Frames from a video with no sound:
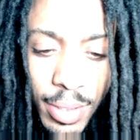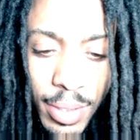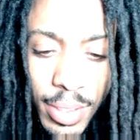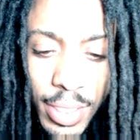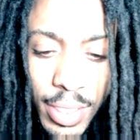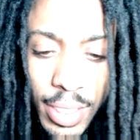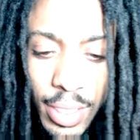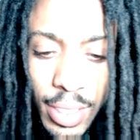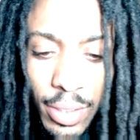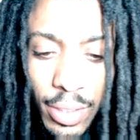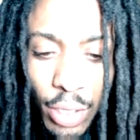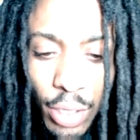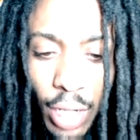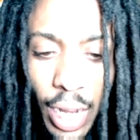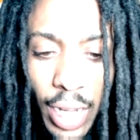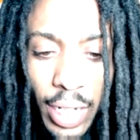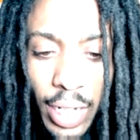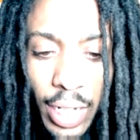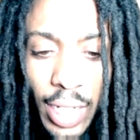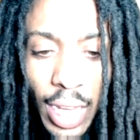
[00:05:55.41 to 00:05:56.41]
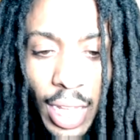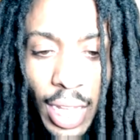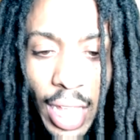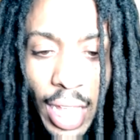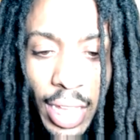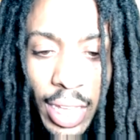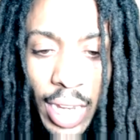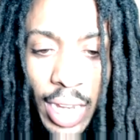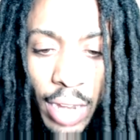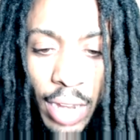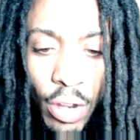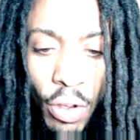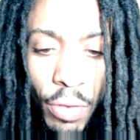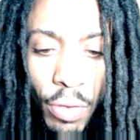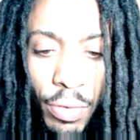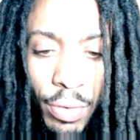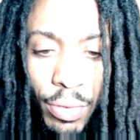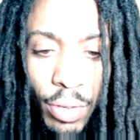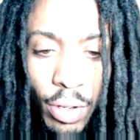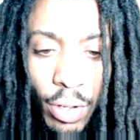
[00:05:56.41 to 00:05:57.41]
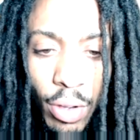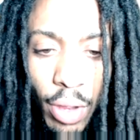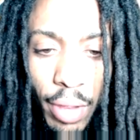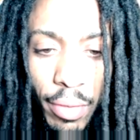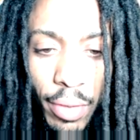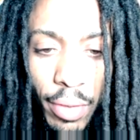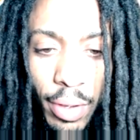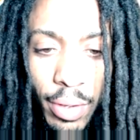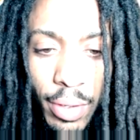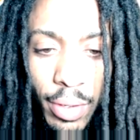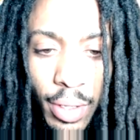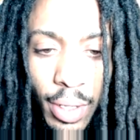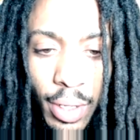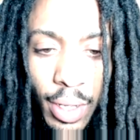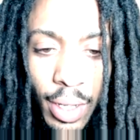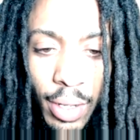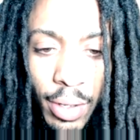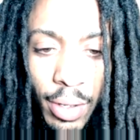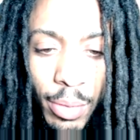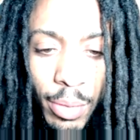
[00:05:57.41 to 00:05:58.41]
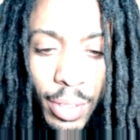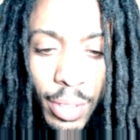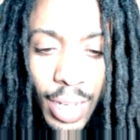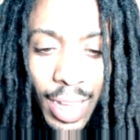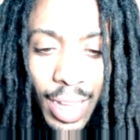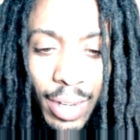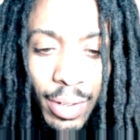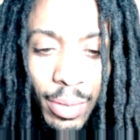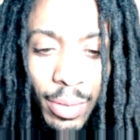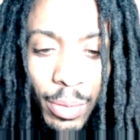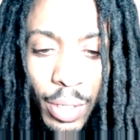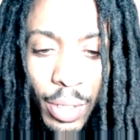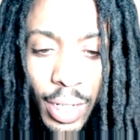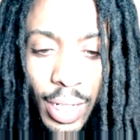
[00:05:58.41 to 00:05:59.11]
She gonna try it. They like, it ain't over for Quavo. We like, what?